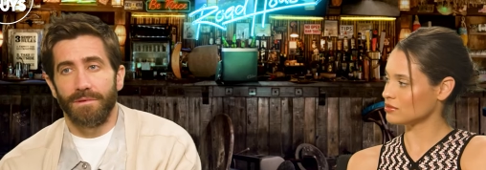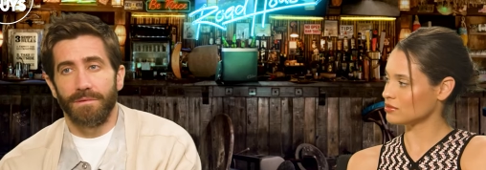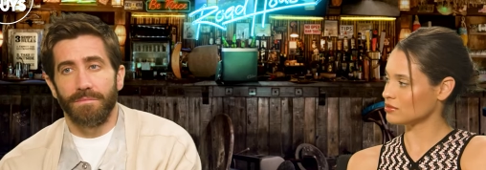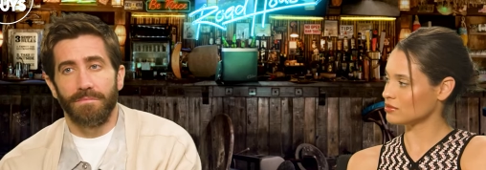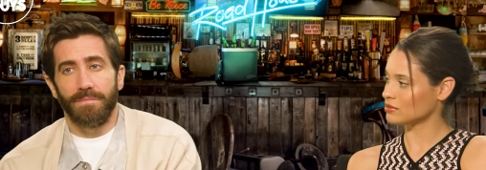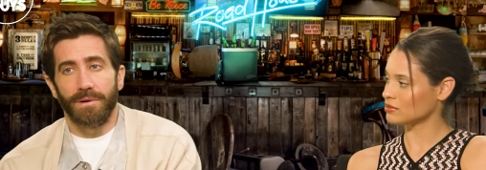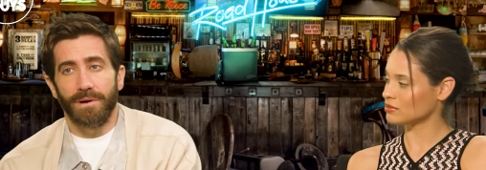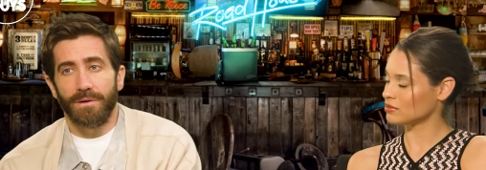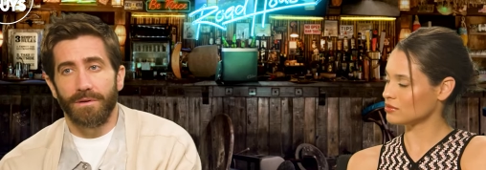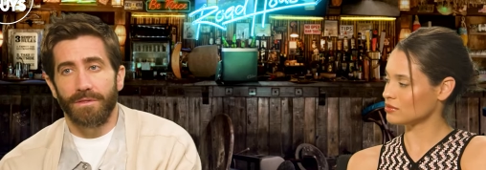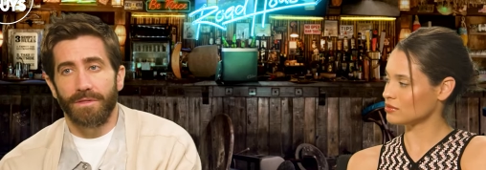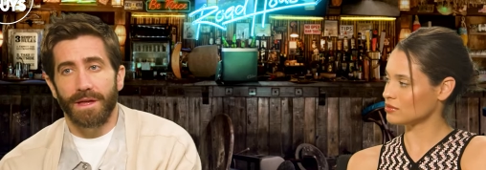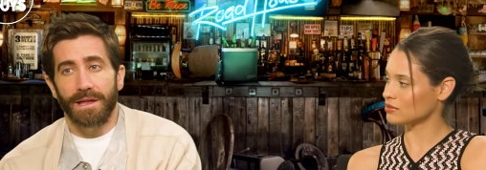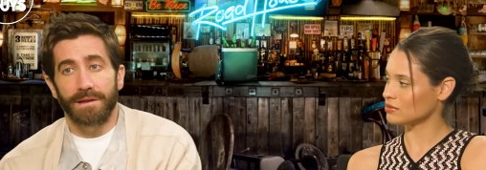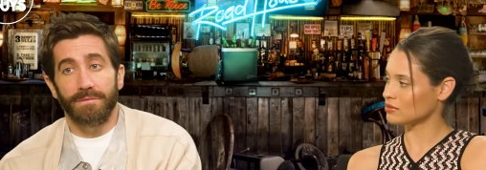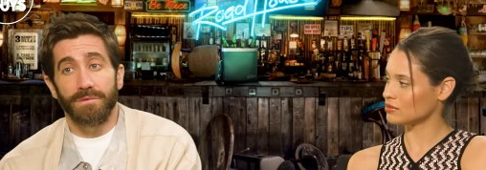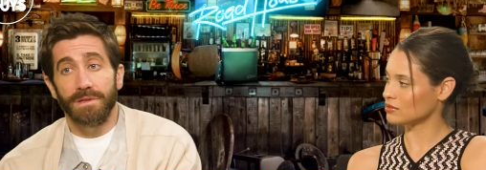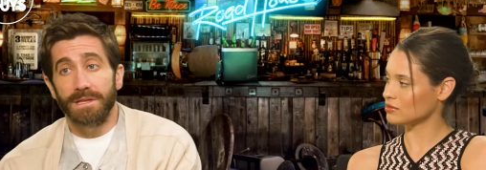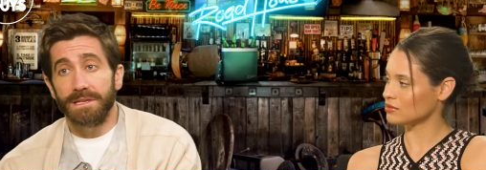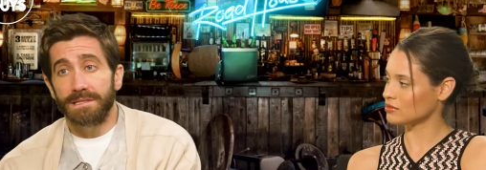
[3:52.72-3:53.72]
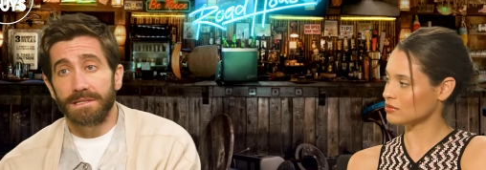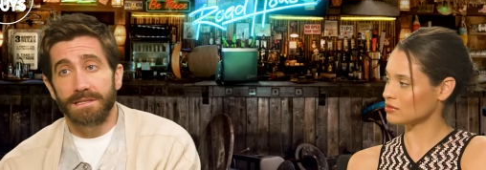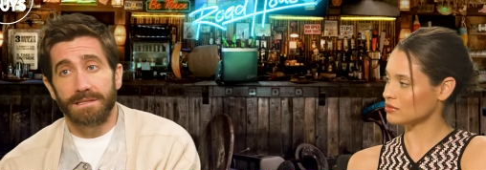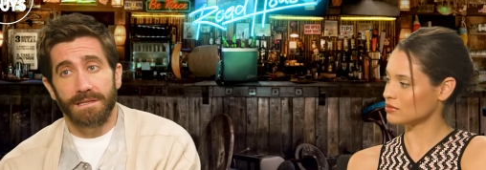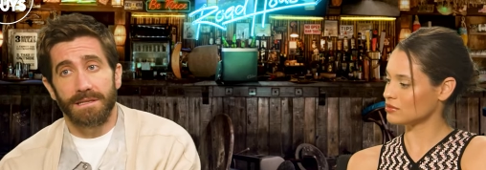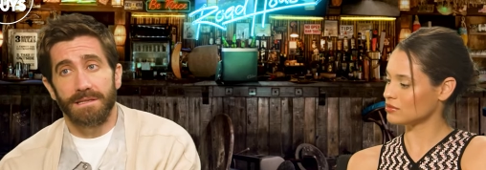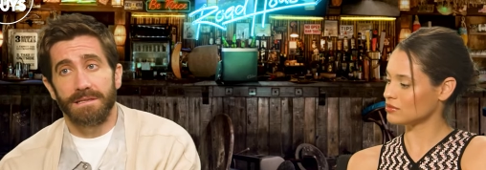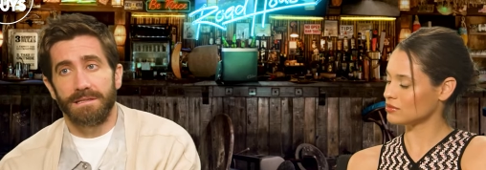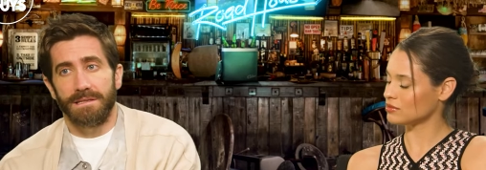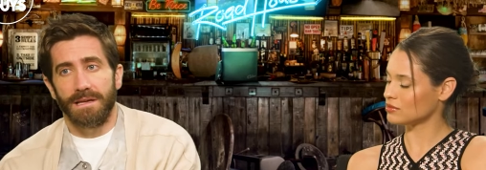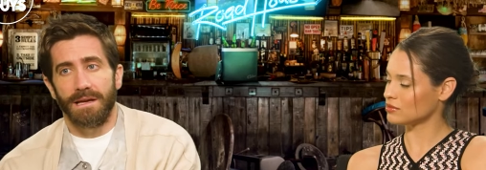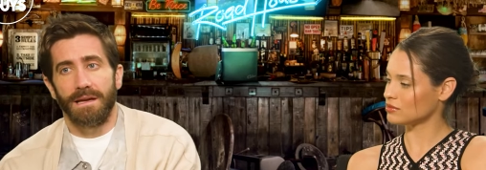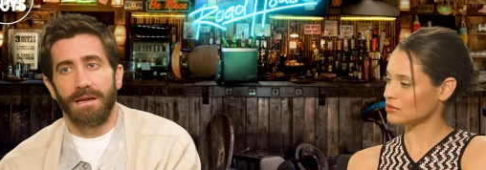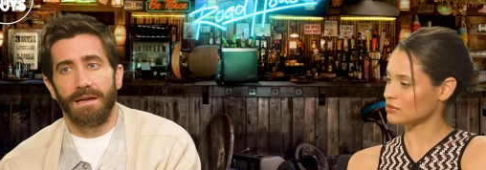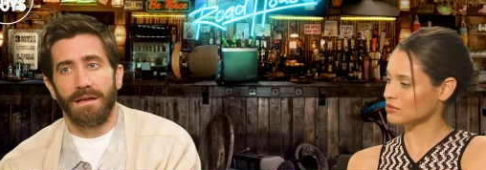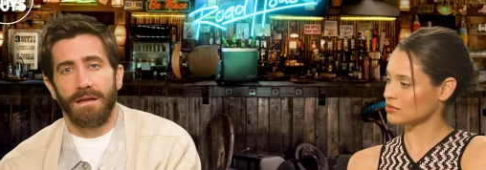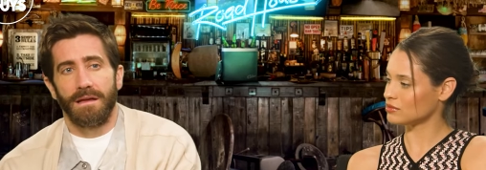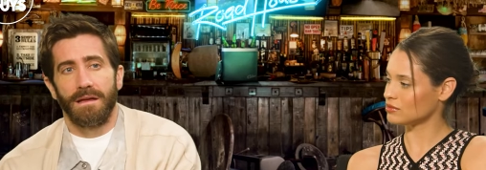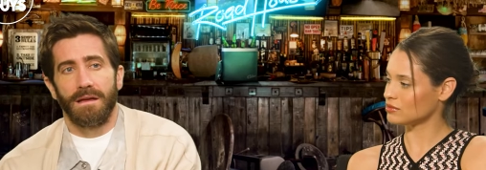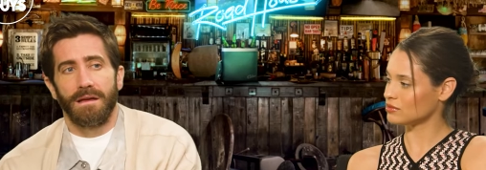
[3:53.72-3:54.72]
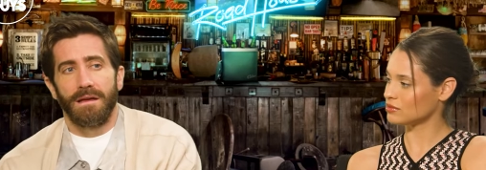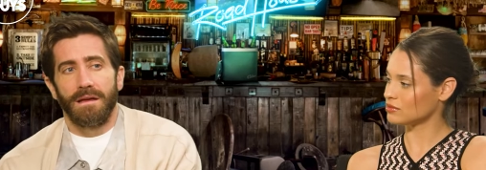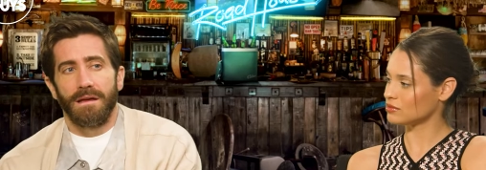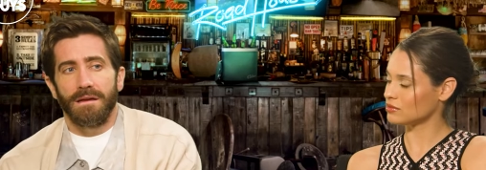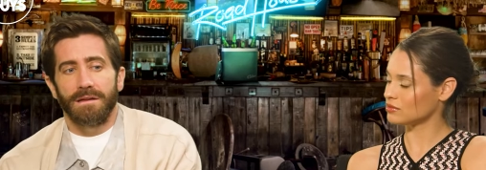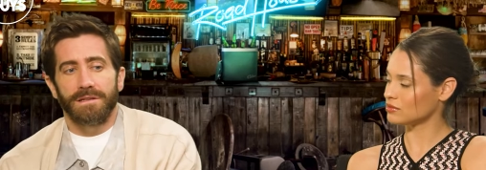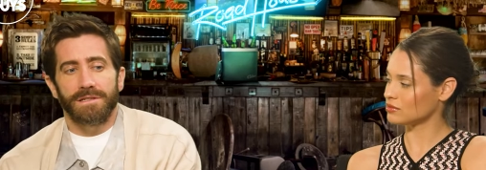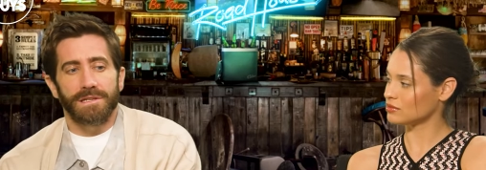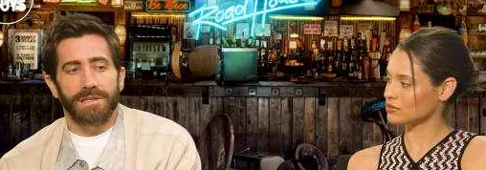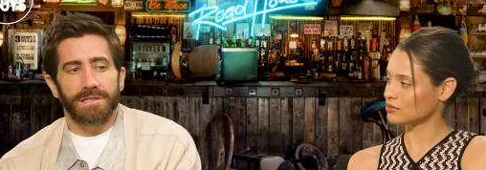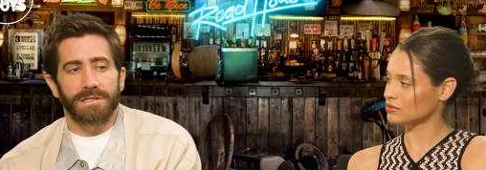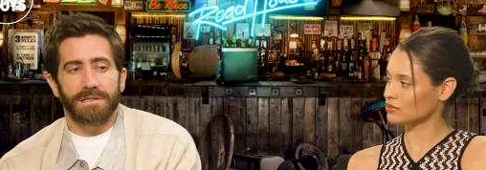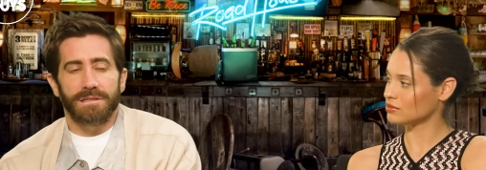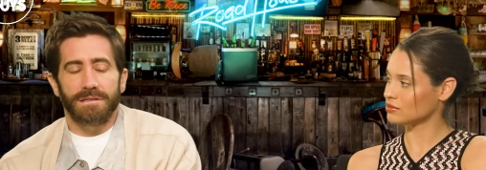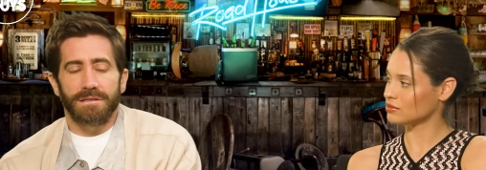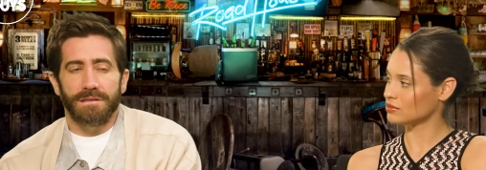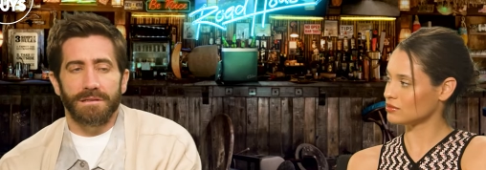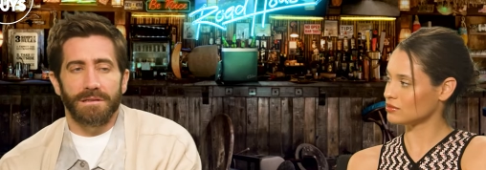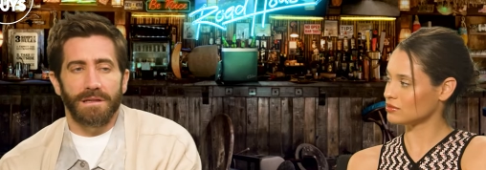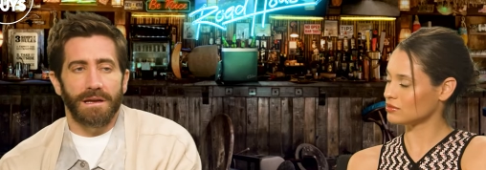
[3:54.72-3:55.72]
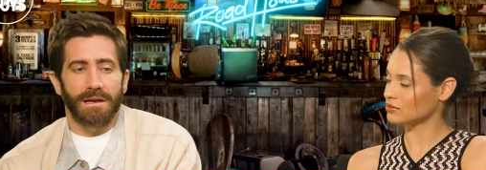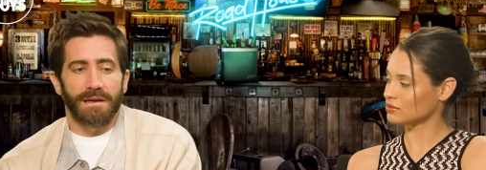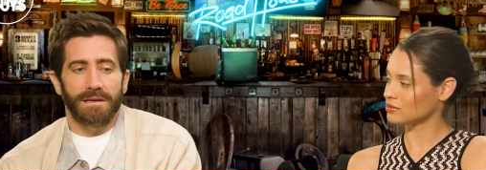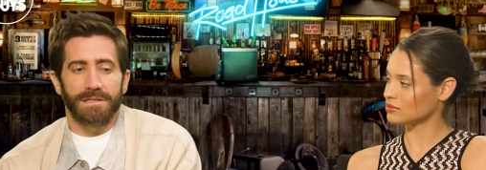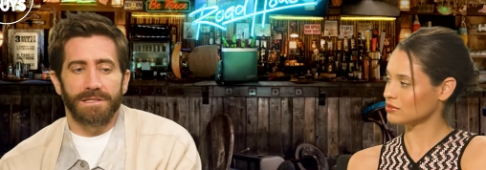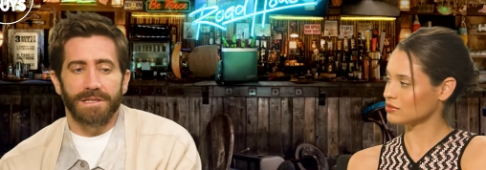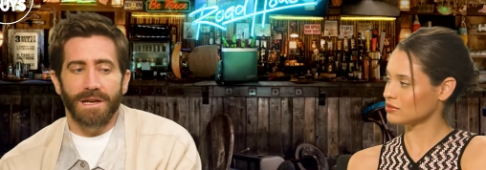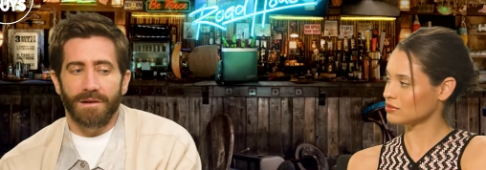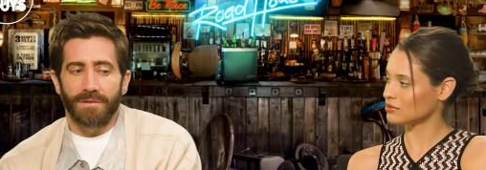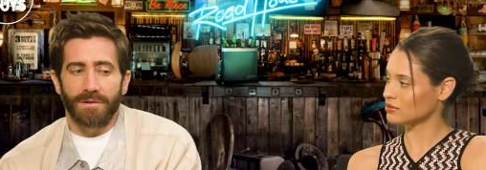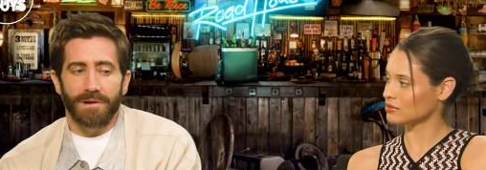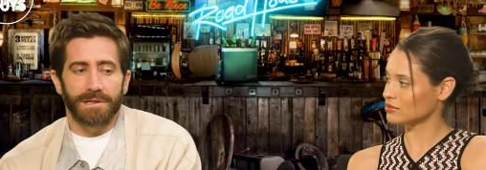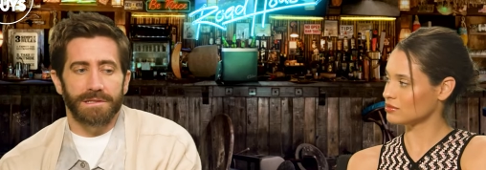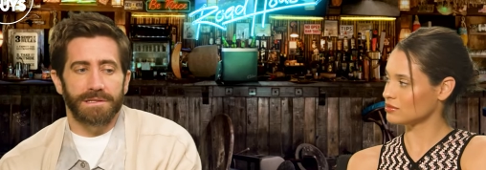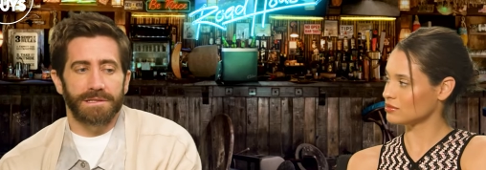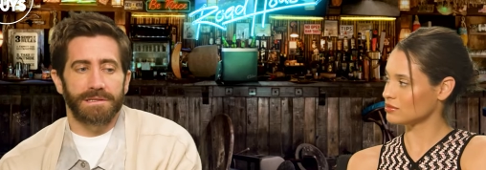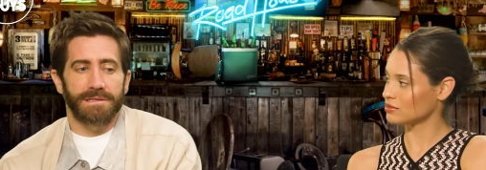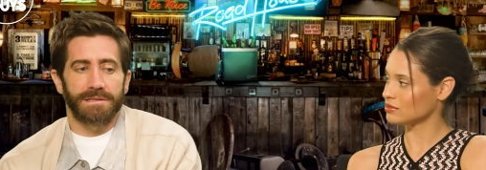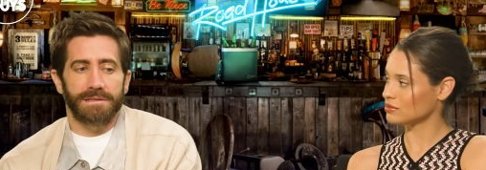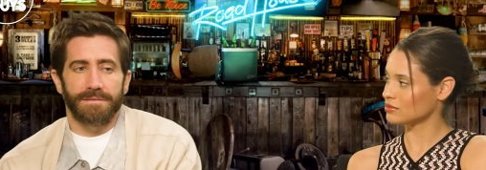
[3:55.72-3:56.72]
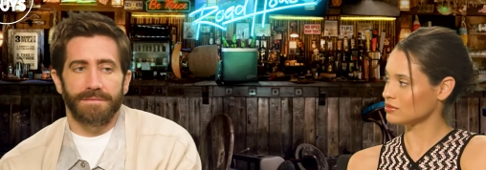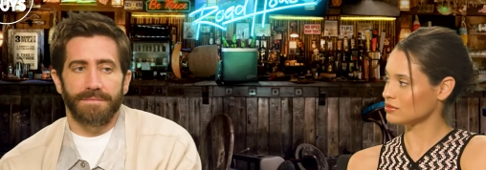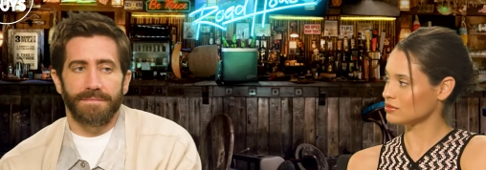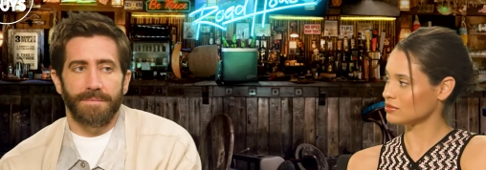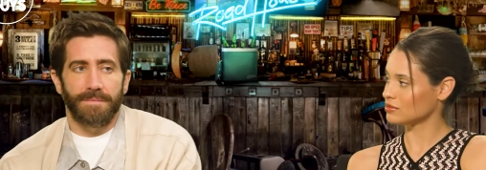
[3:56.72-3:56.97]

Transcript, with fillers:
Speaker 1: were both and lisa to this day just like generous